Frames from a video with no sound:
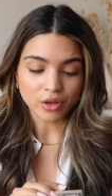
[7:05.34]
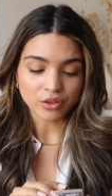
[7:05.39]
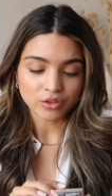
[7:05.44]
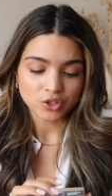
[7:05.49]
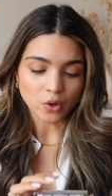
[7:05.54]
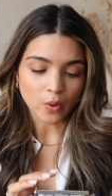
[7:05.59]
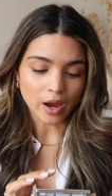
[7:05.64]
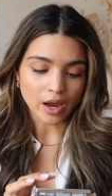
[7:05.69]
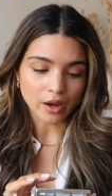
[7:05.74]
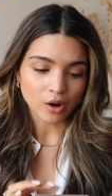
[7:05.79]
with.
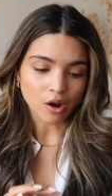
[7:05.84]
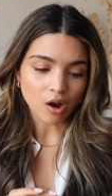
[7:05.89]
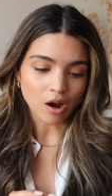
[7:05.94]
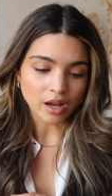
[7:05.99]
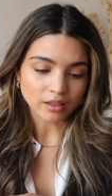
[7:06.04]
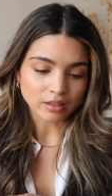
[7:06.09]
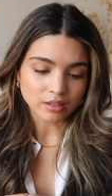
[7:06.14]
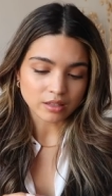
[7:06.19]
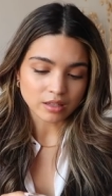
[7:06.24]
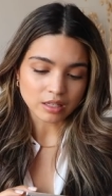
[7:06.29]
So I
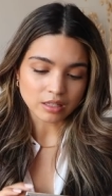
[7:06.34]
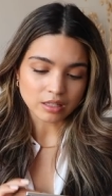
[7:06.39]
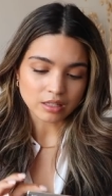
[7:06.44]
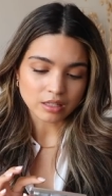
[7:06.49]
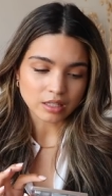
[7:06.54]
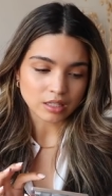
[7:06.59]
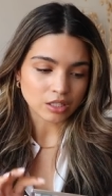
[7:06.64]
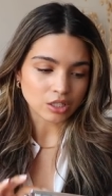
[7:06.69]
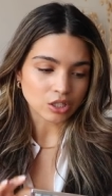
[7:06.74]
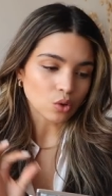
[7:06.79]
got
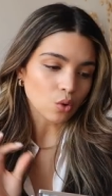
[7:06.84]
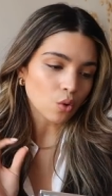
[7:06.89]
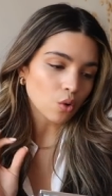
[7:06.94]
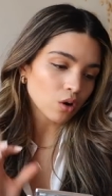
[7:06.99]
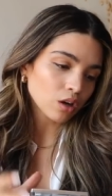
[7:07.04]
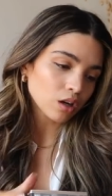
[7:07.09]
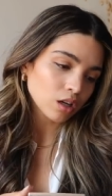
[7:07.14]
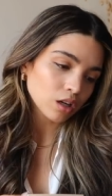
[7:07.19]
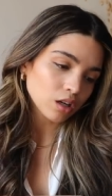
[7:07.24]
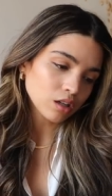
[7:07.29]
this
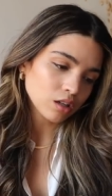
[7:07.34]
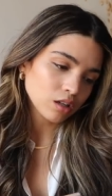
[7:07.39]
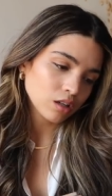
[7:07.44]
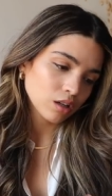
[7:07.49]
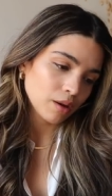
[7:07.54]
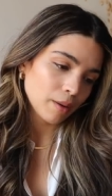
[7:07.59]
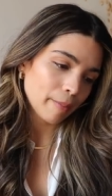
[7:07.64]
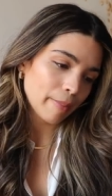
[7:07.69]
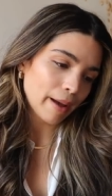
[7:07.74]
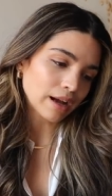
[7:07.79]
Dior
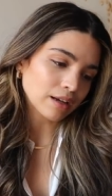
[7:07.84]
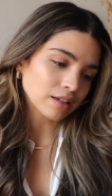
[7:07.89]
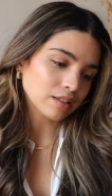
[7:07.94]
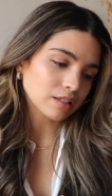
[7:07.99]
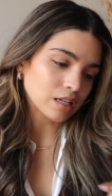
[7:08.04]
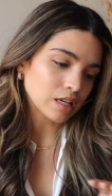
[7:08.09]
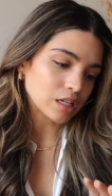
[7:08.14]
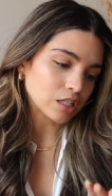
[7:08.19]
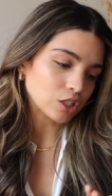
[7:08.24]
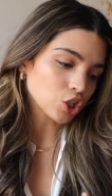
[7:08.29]

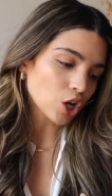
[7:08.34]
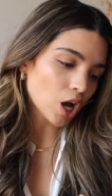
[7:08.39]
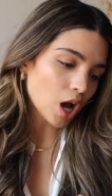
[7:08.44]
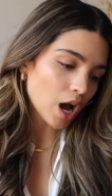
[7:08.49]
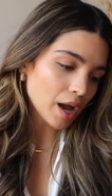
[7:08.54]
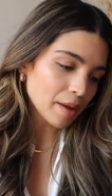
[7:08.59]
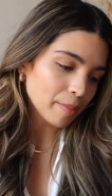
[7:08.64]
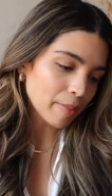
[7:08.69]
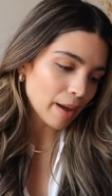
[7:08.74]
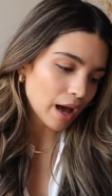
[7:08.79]
Backstage
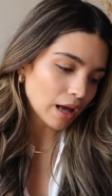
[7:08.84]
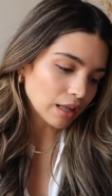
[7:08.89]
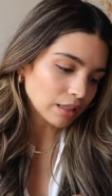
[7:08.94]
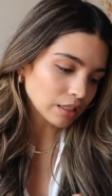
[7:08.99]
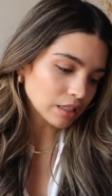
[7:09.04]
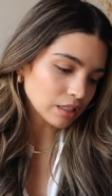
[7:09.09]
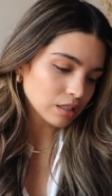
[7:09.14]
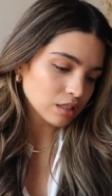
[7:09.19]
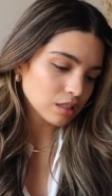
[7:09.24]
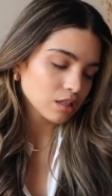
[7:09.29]
Eye
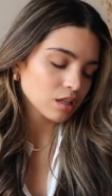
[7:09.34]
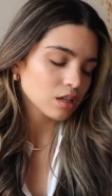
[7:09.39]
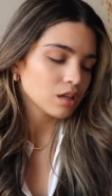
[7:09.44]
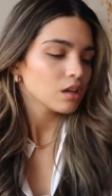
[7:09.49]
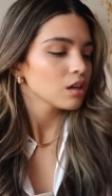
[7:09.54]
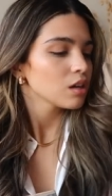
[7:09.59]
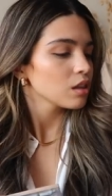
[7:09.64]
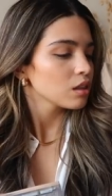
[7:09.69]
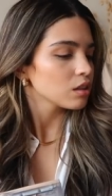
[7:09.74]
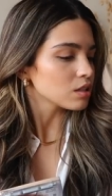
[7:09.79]
Palette.
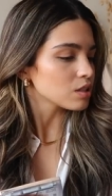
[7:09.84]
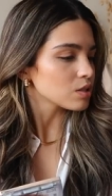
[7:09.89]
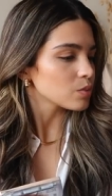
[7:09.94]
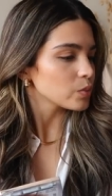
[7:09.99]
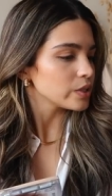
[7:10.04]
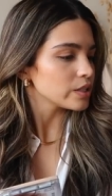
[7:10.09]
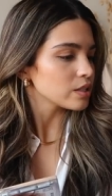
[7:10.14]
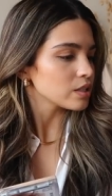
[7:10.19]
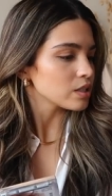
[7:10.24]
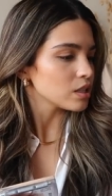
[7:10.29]
This
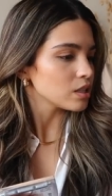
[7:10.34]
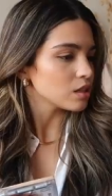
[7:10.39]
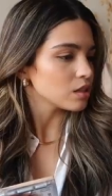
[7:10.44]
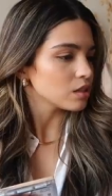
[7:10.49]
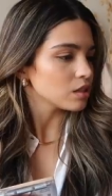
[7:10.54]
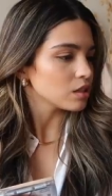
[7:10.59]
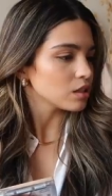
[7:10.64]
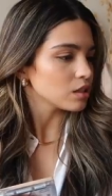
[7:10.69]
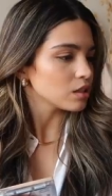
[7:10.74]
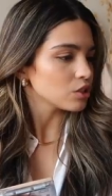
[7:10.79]
was
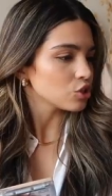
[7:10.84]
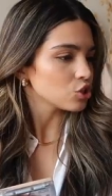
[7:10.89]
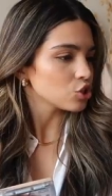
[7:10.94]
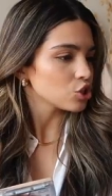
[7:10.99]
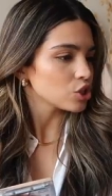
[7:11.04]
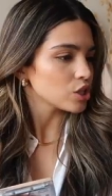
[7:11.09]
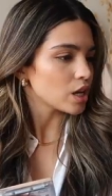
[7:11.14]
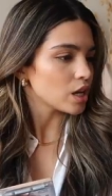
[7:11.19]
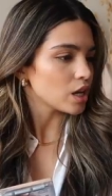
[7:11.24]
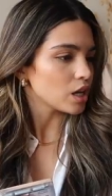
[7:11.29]
in the
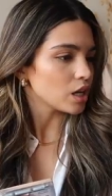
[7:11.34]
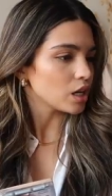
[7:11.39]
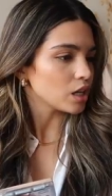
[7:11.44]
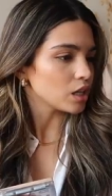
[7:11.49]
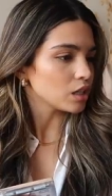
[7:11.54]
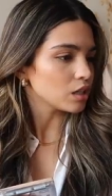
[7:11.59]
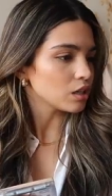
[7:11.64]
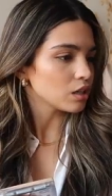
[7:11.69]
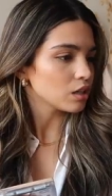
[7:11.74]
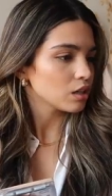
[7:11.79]

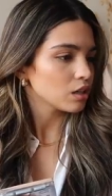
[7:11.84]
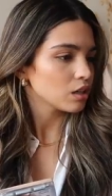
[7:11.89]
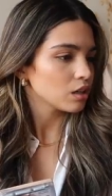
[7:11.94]
shade